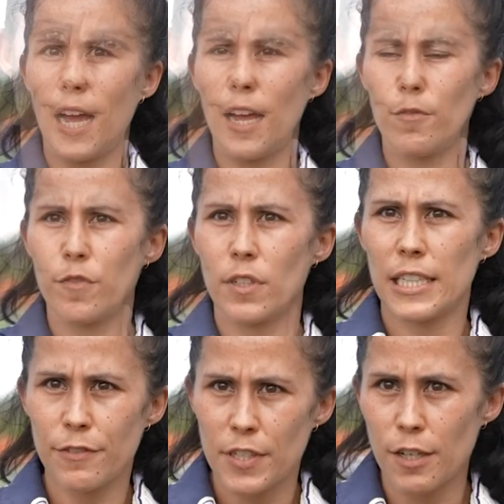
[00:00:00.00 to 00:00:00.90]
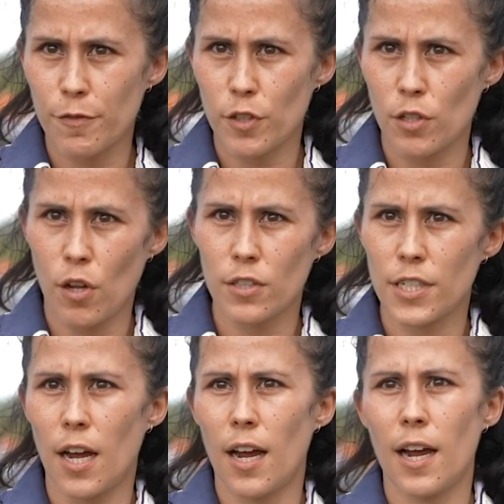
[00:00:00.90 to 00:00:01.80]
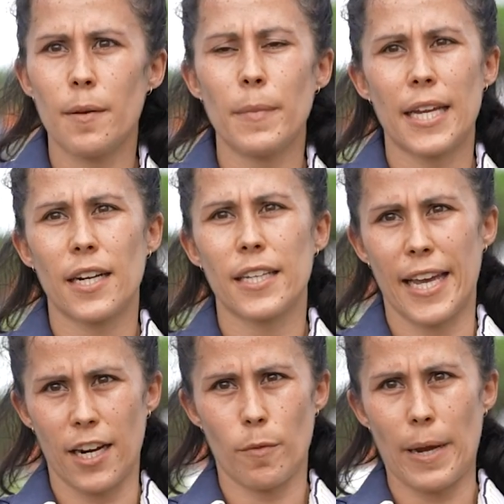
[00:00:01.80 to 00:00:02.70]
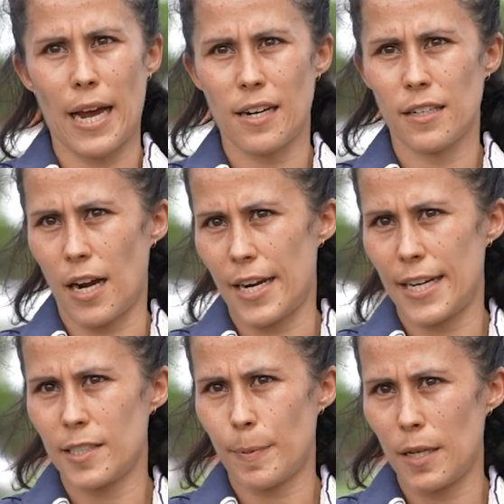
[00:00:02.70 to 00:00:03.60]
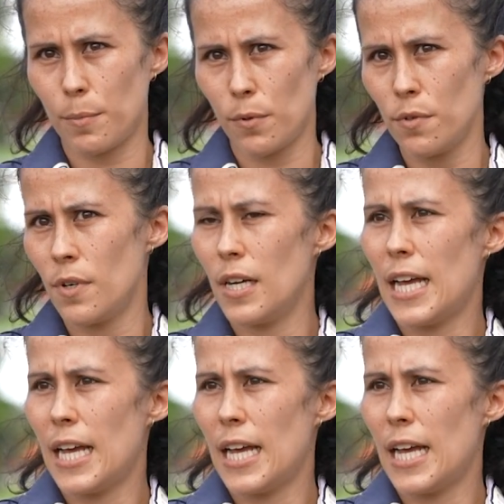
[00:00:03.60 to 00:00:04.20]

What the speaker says: I've lived here for a long time and I care about Guyanese people,